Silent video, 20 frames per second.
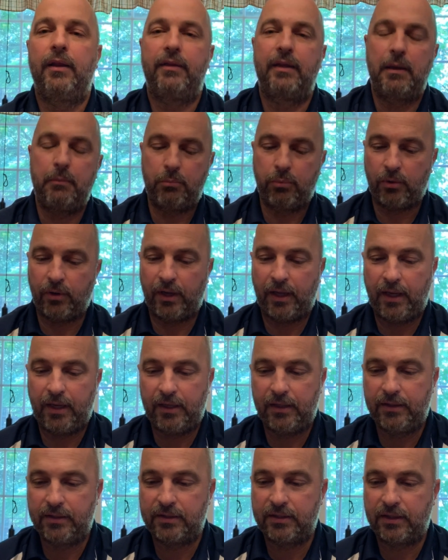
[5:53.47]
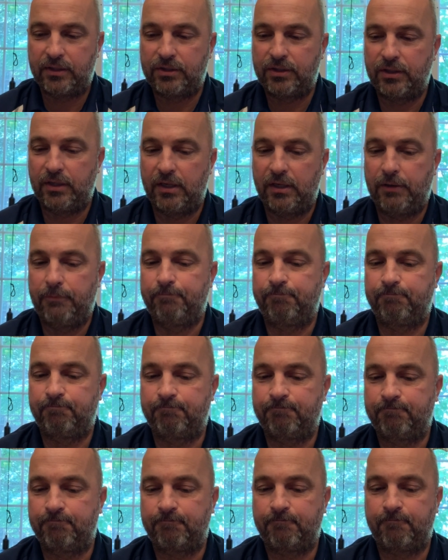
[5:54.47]
they paid such a
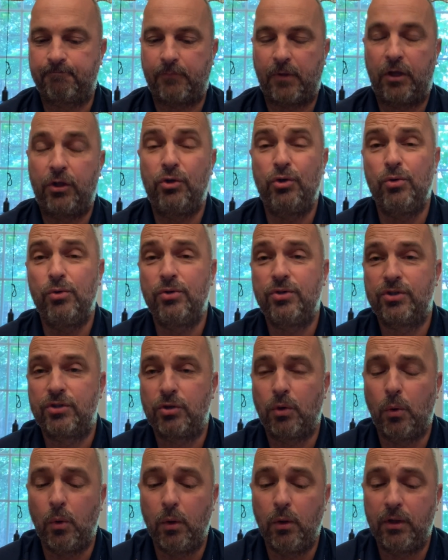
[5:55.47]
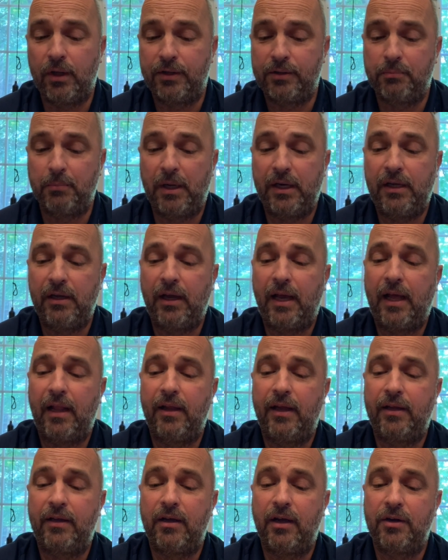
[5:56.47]
huge toll, as many
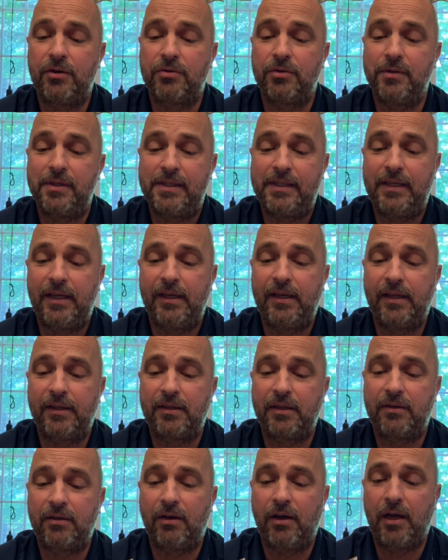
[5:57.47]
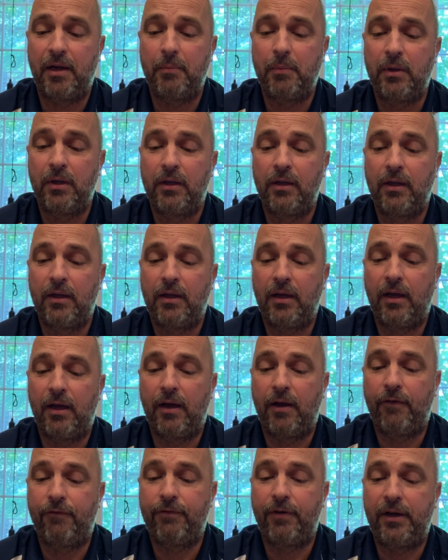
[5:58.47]
allied countries did at the time,
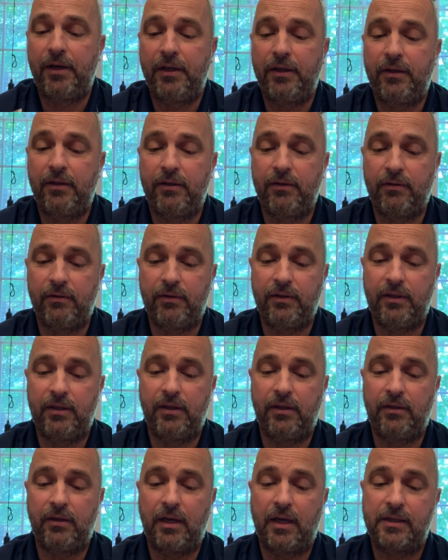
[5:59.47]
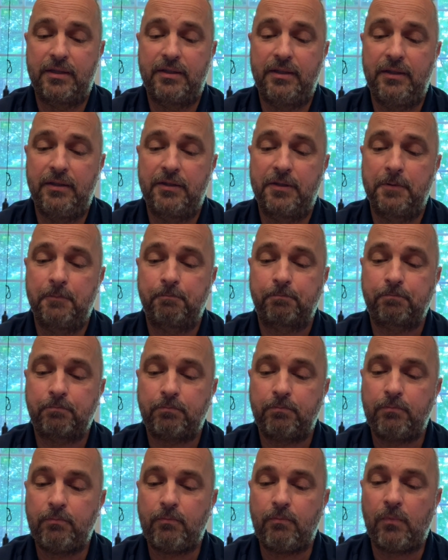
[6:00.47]
uh, fighting the Nazis.
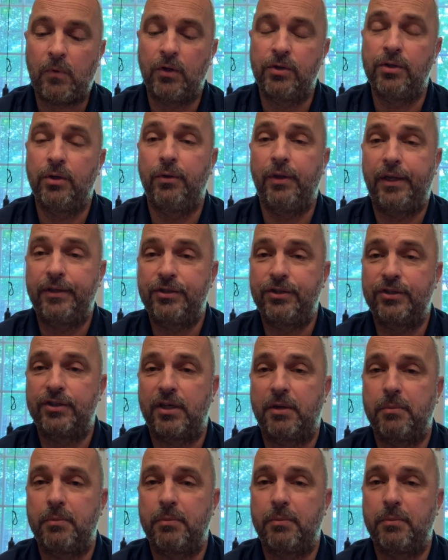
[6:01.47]
So that's just a